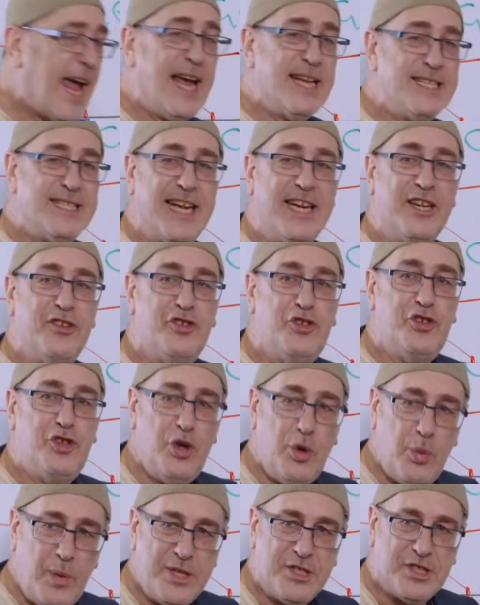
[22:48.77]
as a
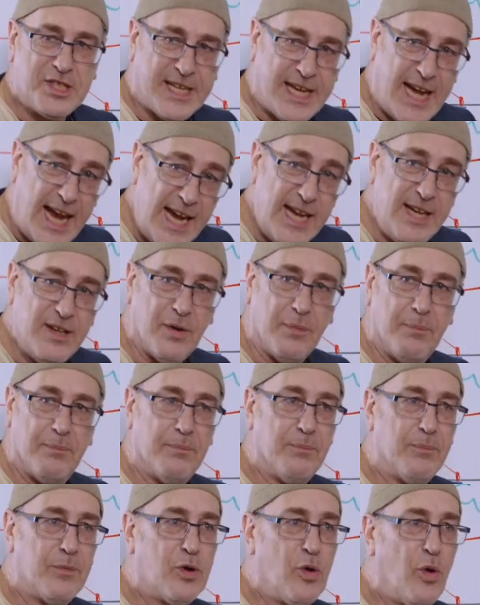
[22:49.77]
Jewish
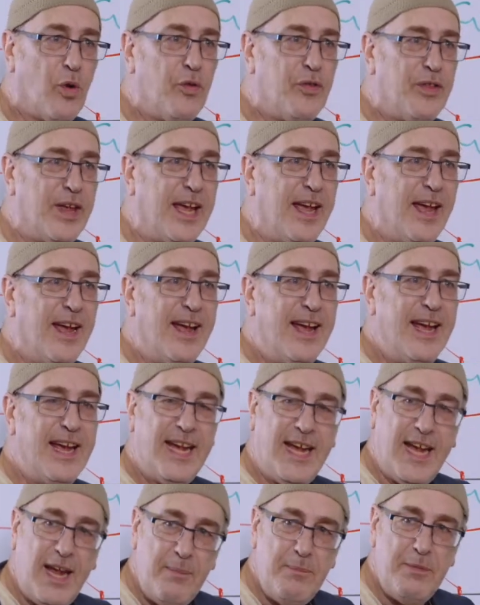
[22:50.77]
kingdom called the
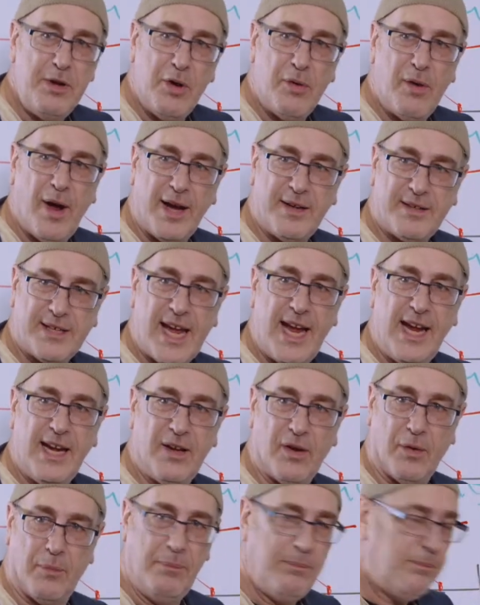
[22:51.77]
Himyarite
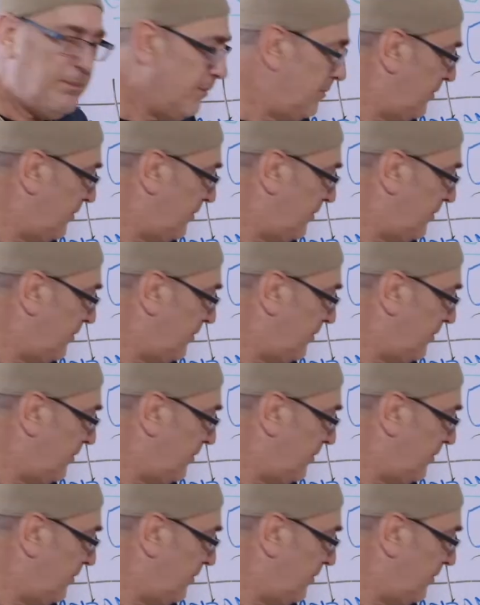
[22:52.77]
Kingdom